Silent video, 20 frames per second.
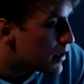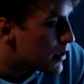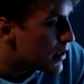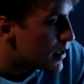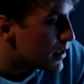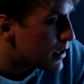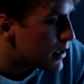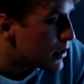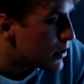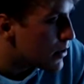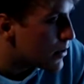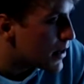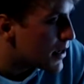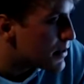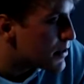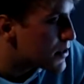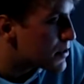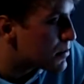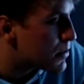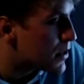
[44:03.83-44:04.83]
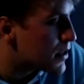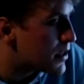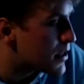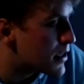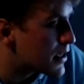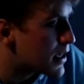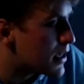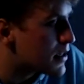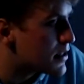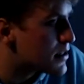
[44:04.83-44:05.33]
I
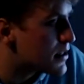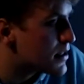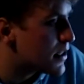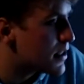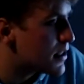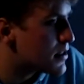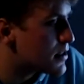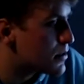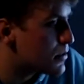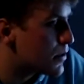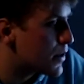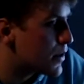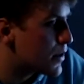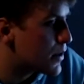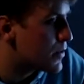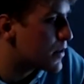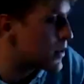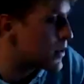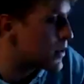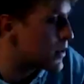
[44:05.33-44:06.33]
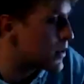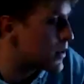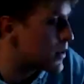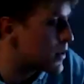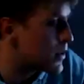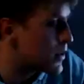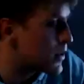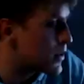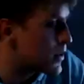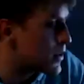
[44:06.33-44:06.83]
just want to kind of say this is a way for us
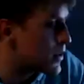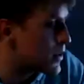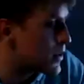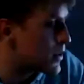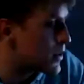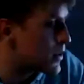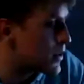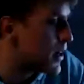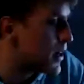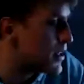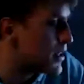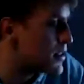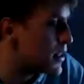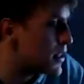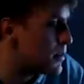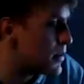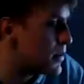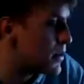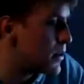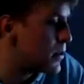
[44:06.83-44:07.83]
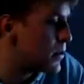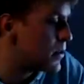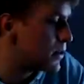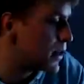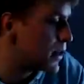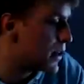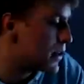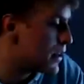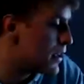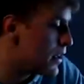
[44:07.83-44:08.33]
to, keep our heads up and know
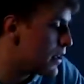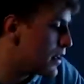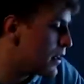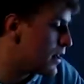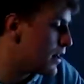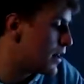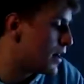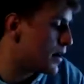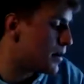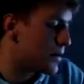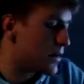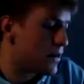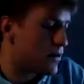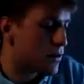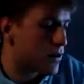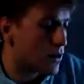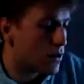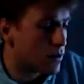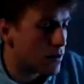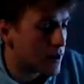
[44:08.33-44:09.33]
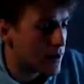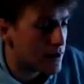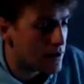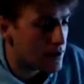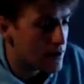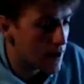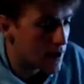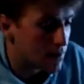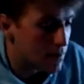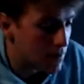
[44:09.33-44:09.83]
that even though we
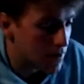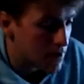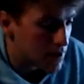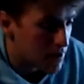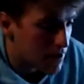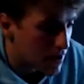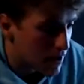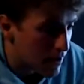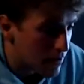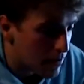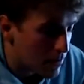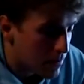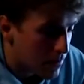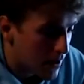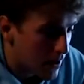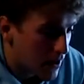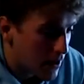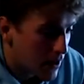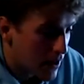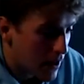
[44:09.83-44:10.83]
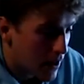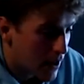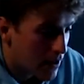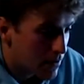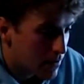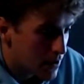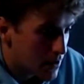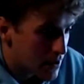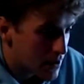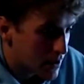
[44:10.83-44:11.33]
definitely still have a fight ahead
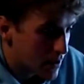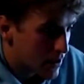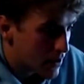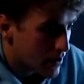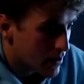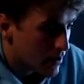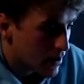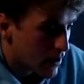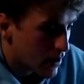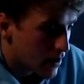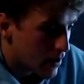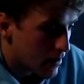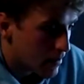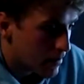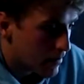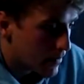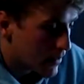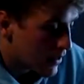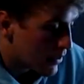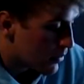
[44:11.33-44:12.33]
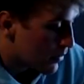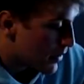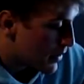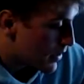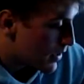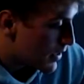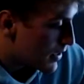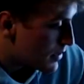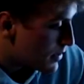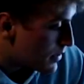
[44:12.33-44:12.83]
of us here, at
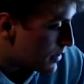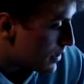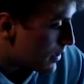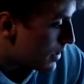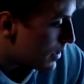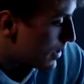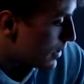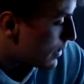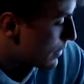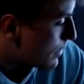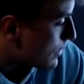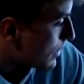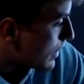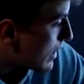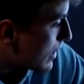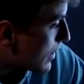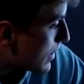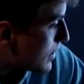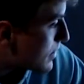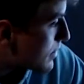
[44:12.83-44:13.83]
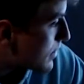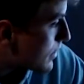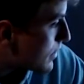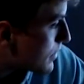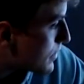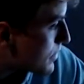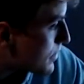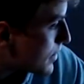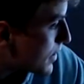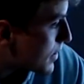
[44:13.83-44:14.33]
least
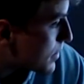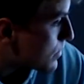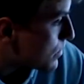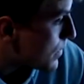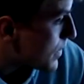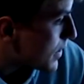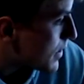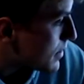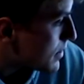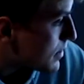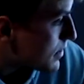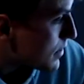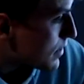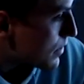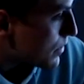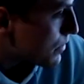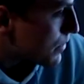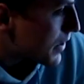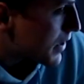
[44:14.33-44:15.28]
another 6 weeks until we